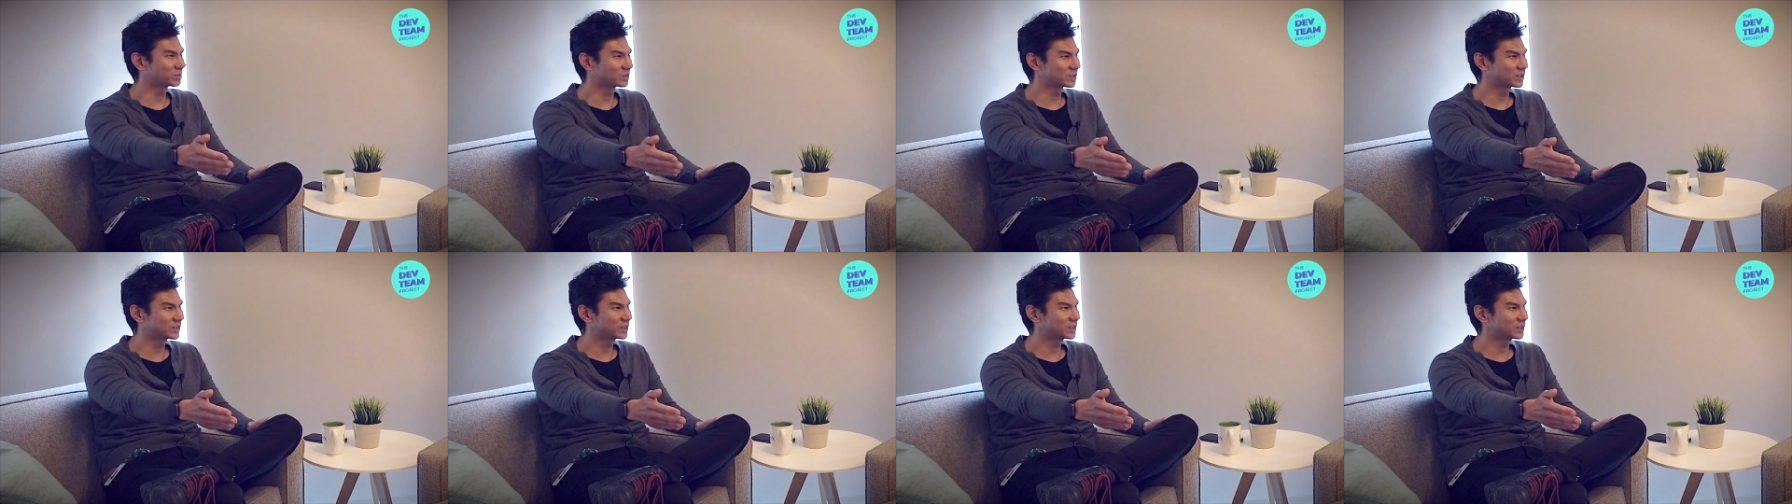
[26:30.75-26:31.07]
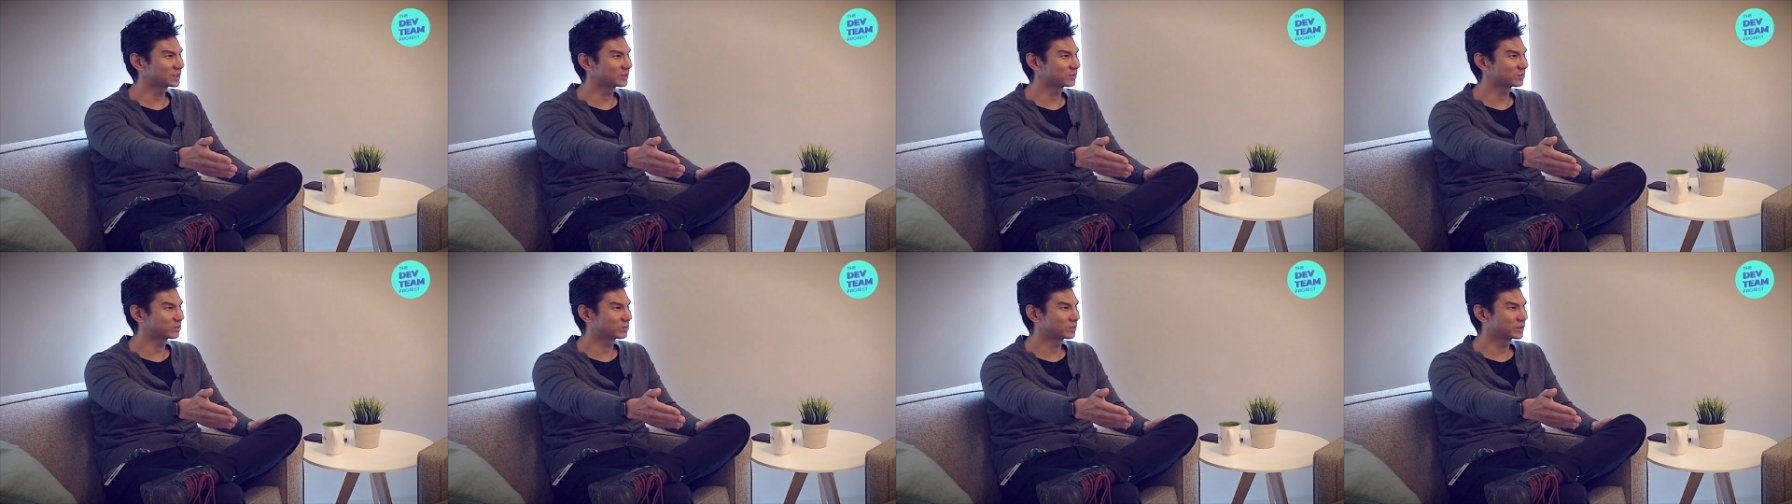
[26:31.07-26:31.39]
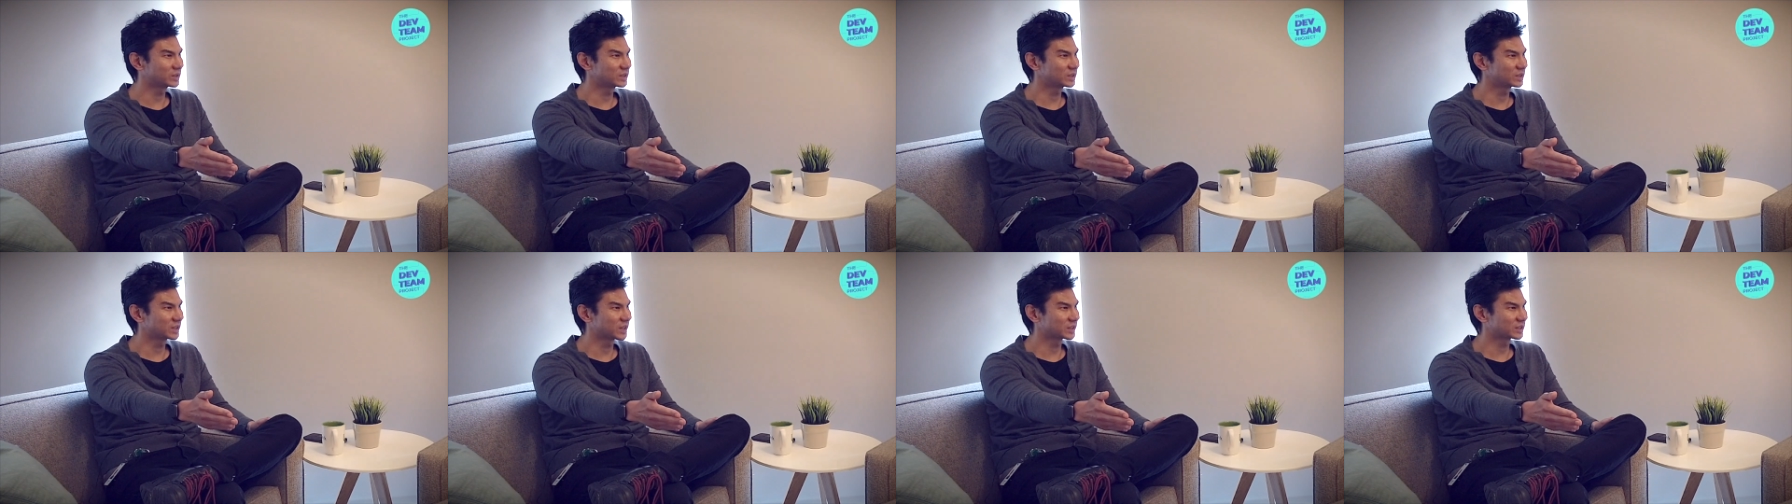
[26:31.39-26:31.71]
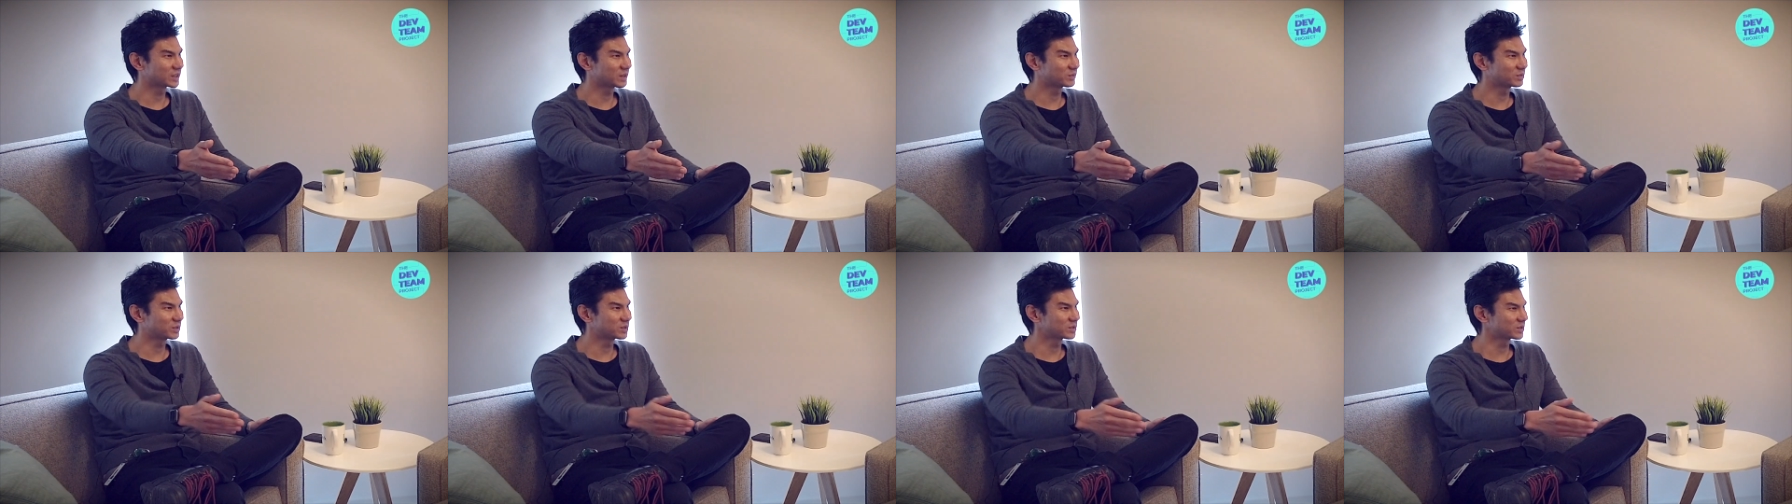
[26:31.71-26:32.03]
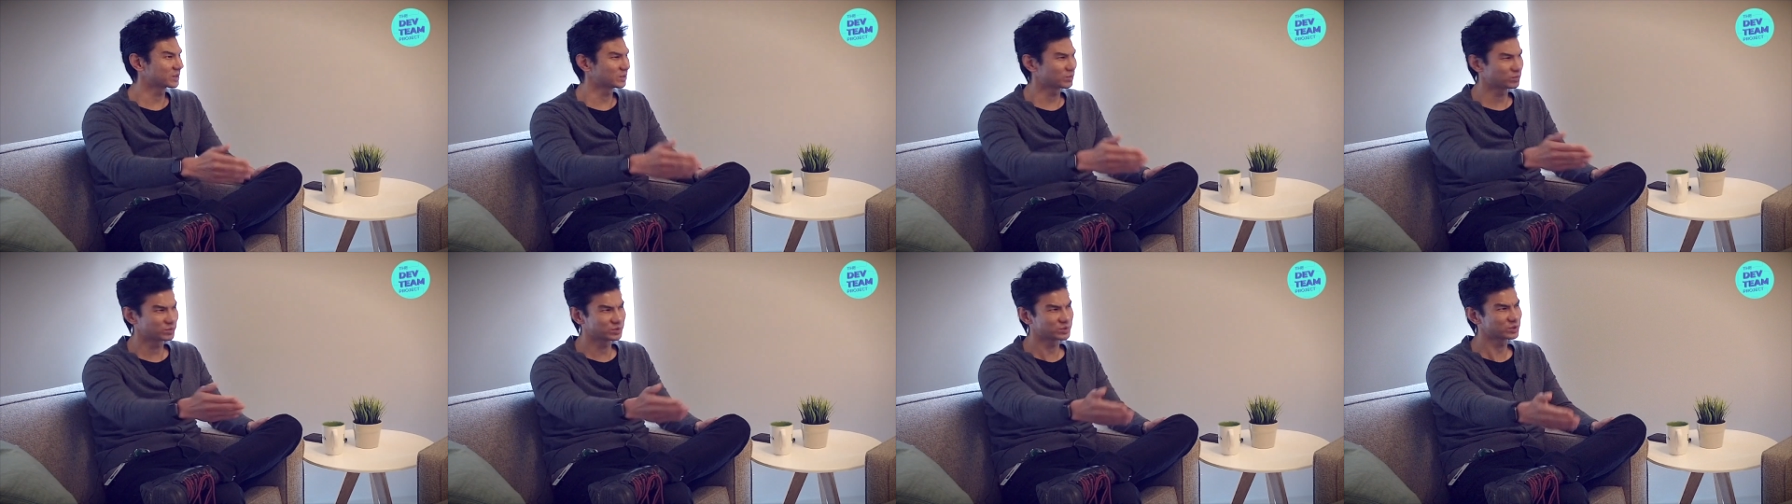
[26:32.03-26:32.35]
believe we let that
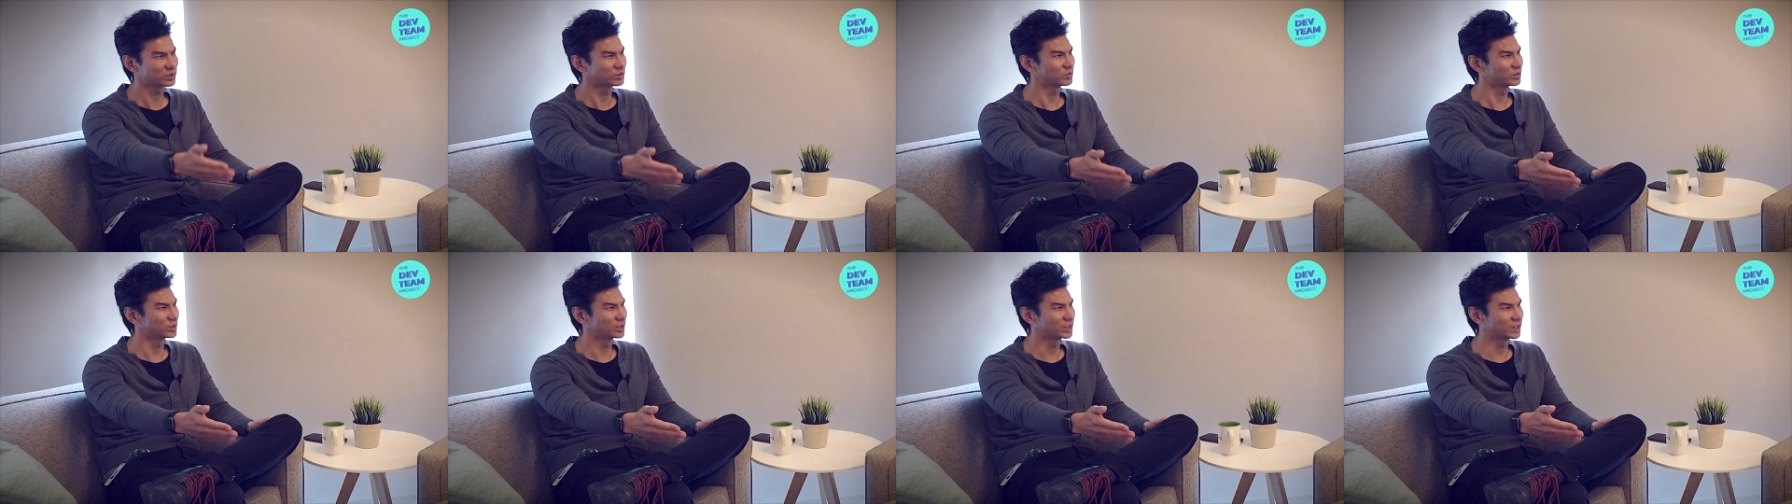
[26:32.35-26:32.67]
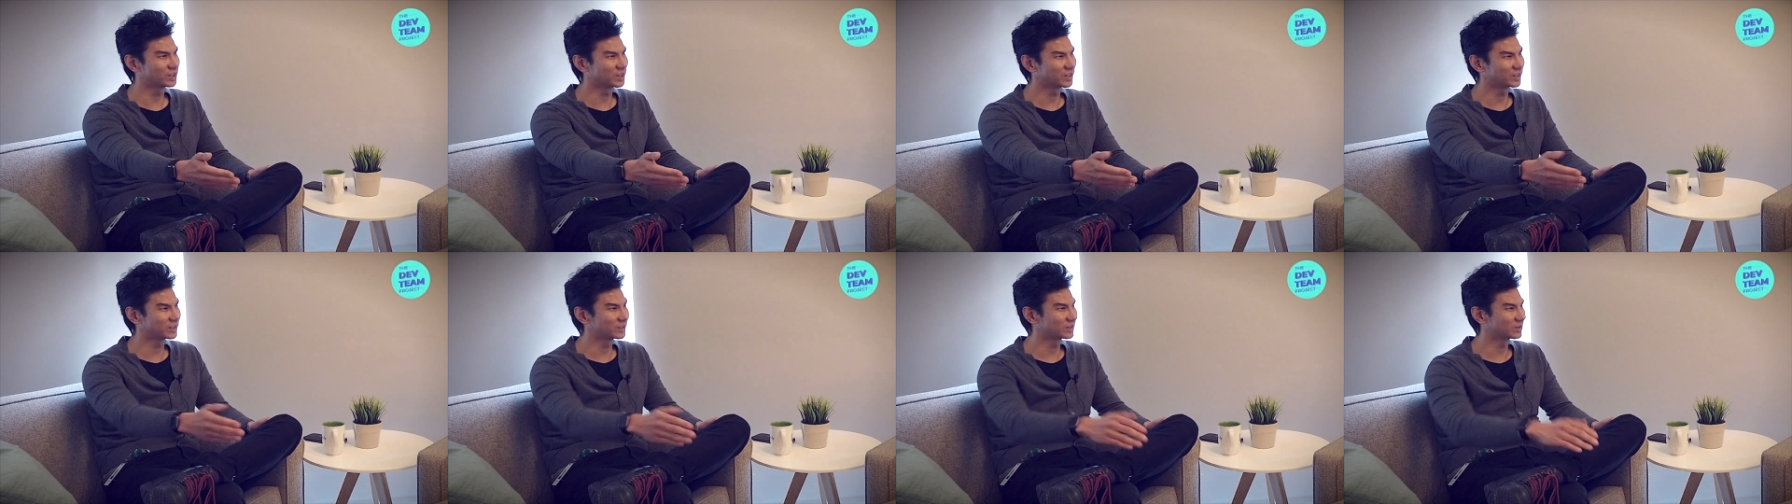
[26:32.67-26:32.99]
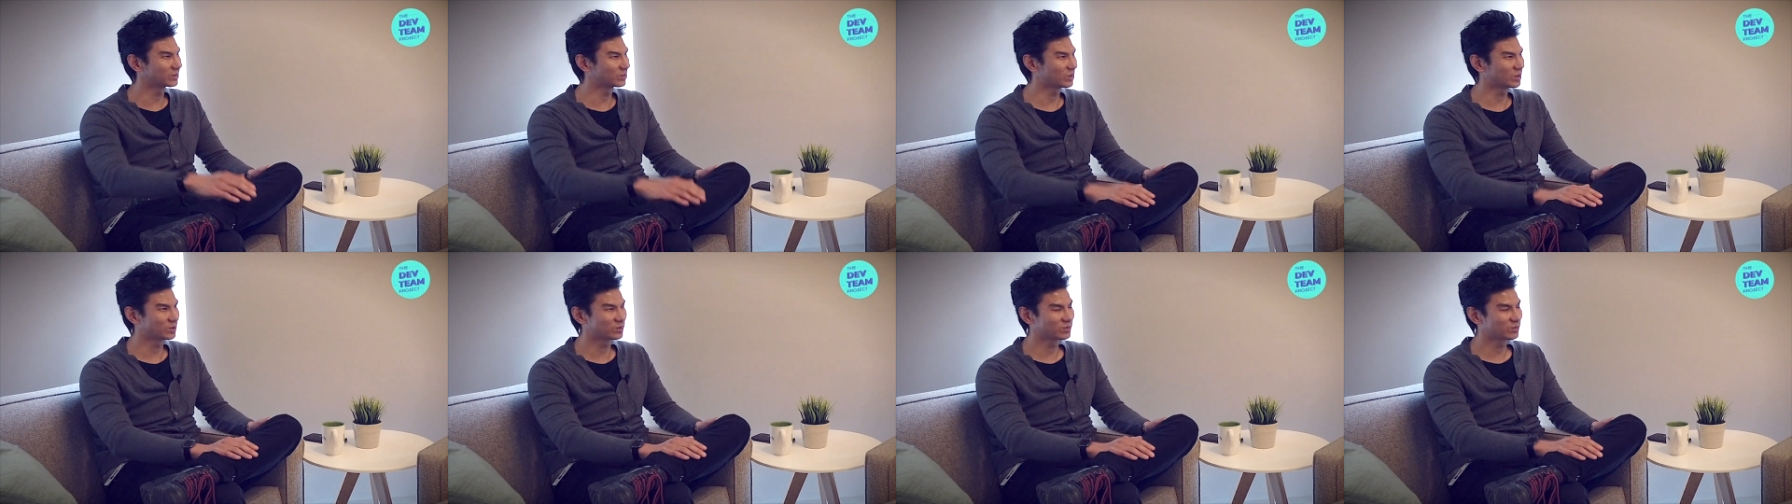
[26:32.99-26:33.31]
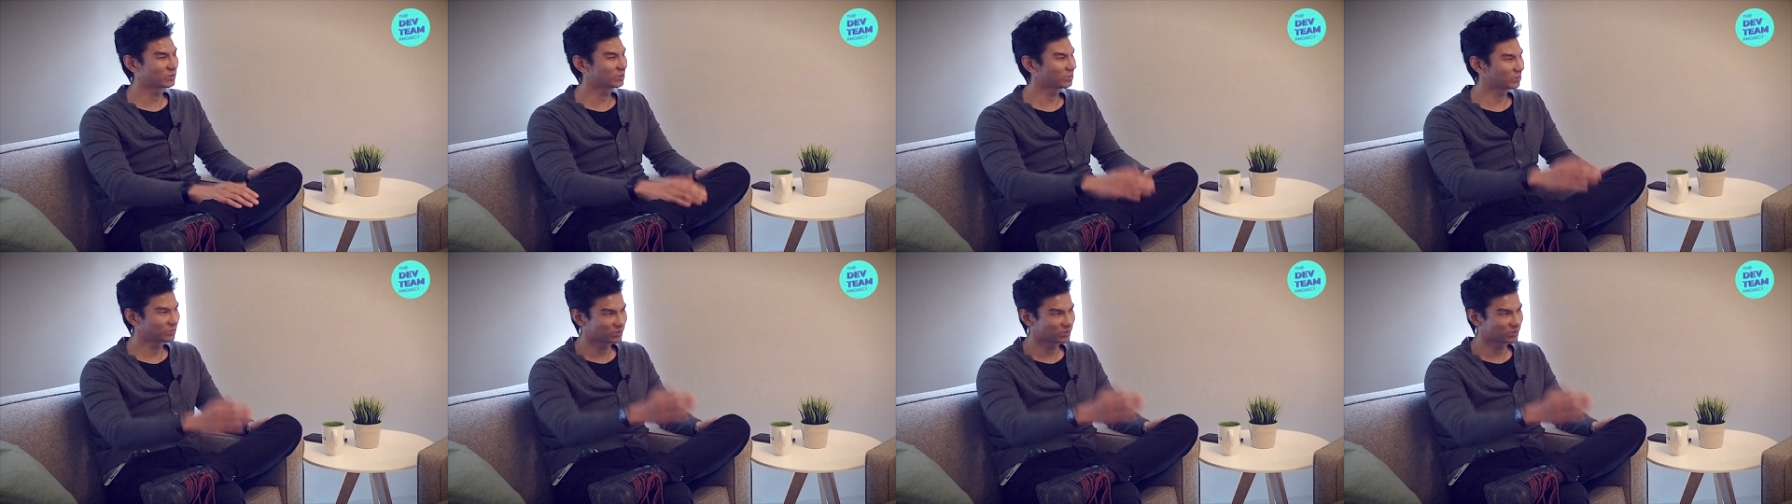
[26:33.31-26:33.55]
person. That we're so good. And what